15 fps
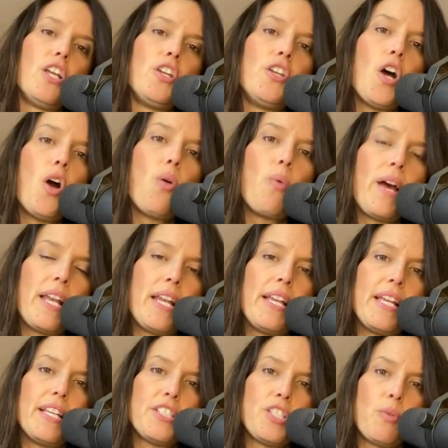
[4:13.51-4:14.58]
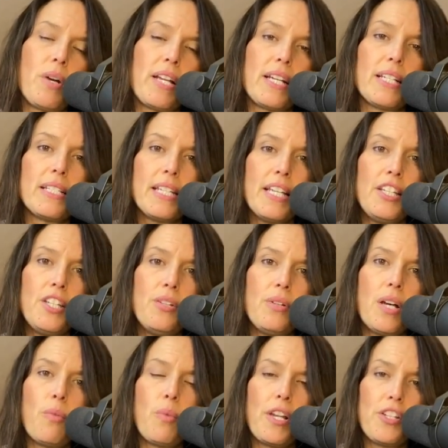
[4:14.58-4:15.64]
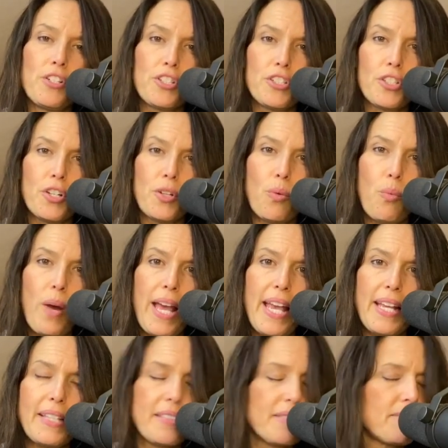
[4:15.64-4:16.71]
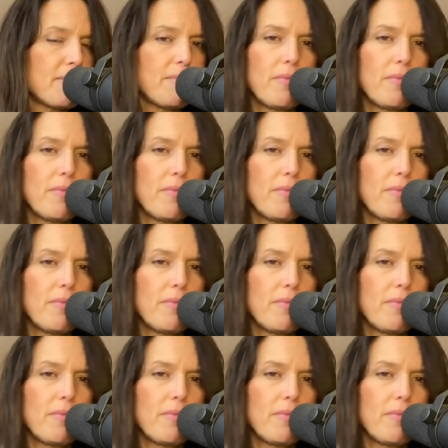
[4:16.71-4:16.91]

know when it is you want to continue and when you're just going to wait.